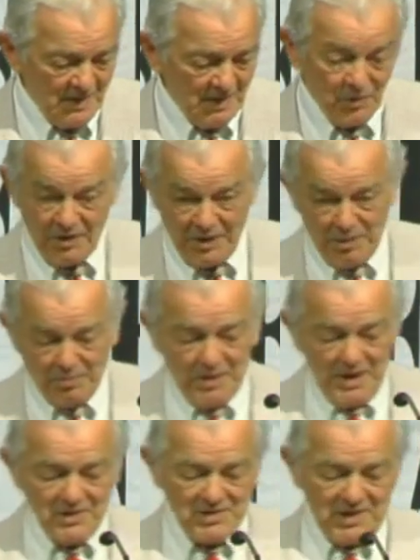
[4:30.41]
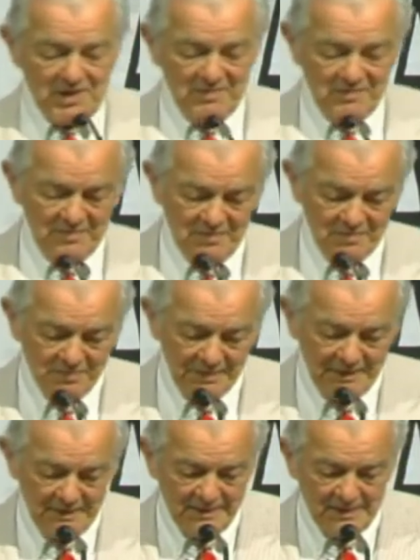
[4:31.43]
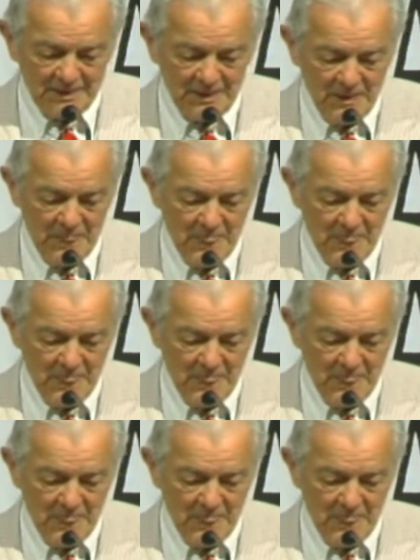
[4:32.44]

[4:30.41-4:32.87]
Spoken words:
and Ordell Brazy played there.